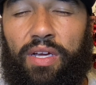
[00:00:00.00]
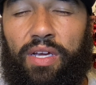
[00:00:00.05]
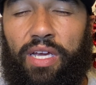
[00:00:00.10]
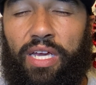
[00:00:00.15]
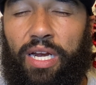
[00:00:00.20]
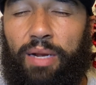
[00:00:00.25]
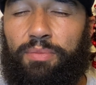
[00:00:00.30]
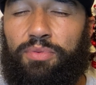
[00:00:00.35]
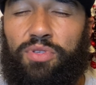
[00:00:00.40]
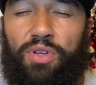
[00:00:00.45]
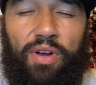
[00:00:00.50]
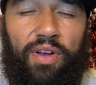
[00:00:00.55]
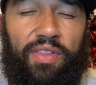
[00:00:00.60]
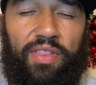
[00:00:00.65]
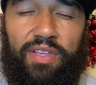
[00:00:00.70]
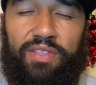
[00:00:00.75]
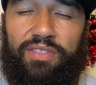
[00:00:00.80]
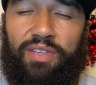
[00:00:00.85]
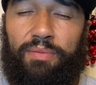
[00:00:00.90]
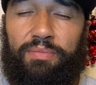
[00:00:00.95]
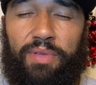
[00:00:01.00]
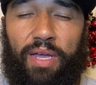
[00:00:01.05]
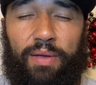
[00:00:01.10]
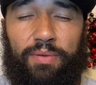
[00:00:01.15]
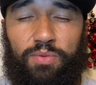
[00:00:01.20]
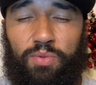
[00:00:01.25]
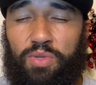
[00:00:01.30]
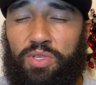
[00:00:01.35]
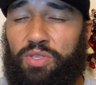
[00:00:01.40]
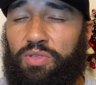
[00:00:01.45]
And I'm sorry that
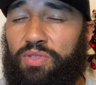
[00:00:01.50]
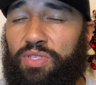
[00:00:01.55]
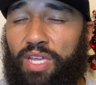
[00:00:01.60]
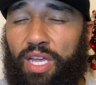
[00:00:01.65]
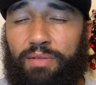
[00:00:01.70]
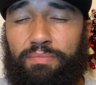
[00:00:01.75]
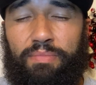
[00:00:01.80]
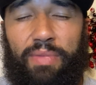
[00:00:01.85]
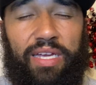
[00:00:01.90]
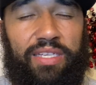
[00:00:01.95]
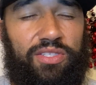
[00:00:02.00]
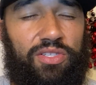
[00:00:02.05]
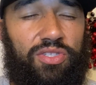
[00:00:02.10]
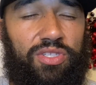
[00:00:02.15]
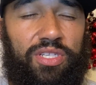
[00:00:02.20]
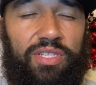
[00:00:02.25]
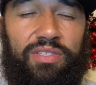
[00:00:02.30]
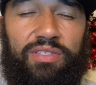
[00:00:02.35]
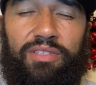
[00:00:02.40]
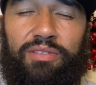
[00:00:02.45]
sometimes when you sent messages